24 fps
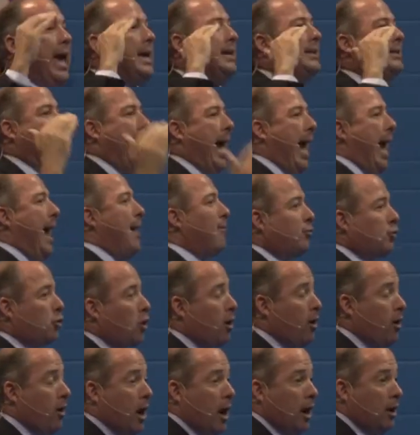He's
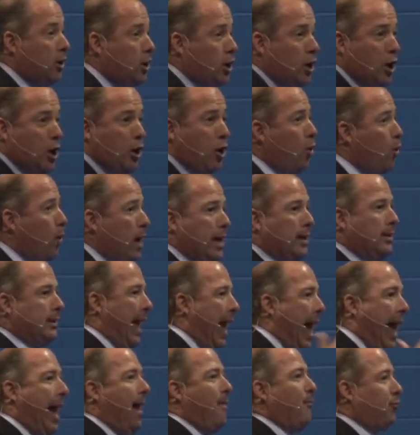after you.
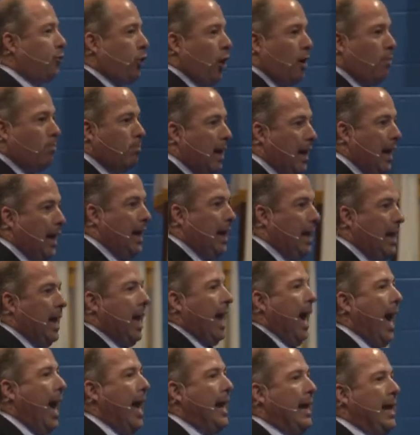He's after me.
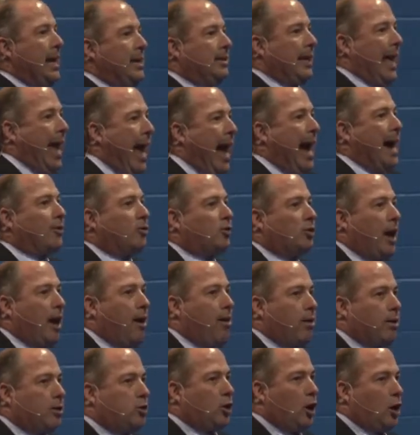And he's out
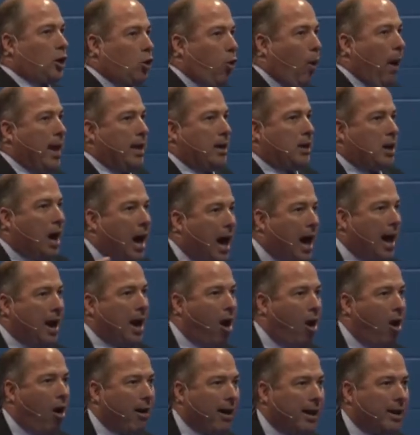there as the great
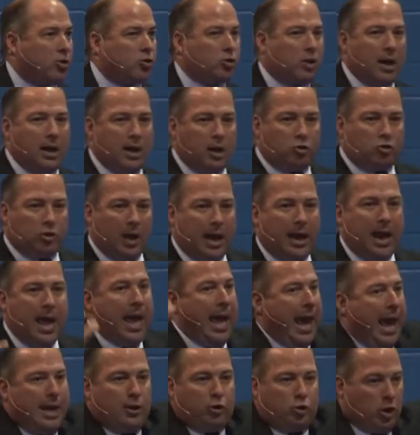con artist. And he's saying,
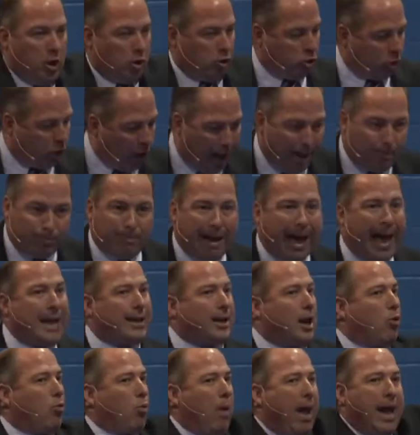hey, just come
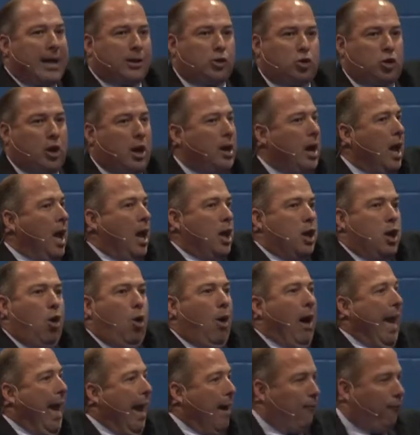my direction.
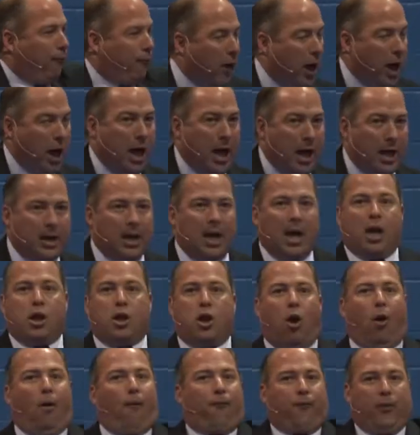You'll have fun.
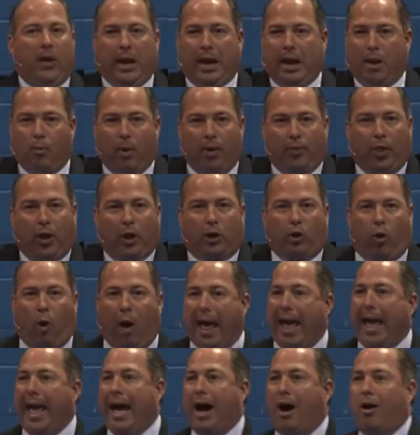You'll fit in with the
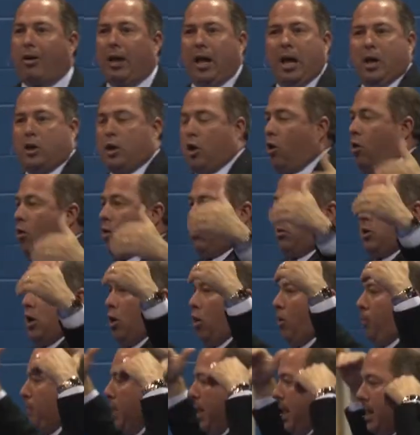crowd.
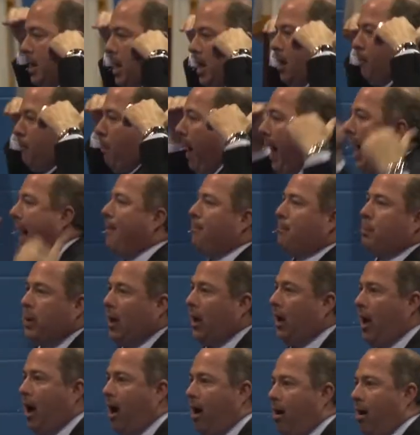You'll be
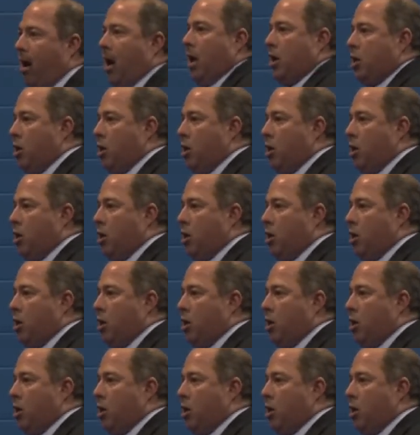popular.